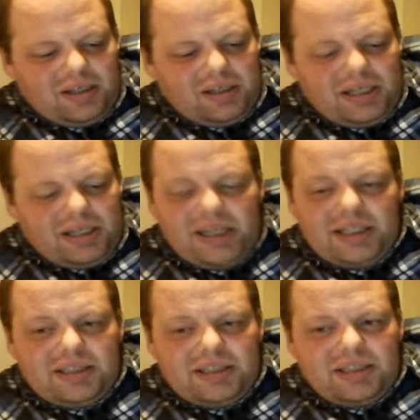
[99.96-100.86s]
Yeah,
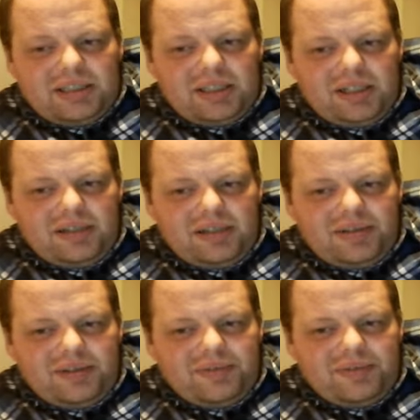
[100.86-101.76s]
it's
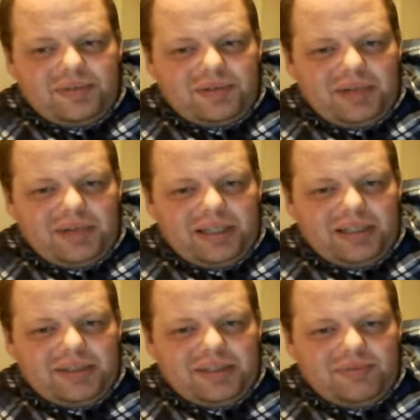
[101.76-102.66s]
not the
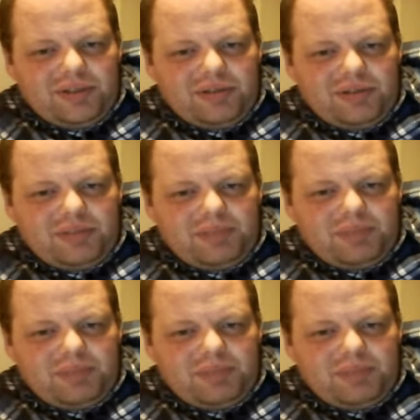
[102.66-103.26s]
greatest of news,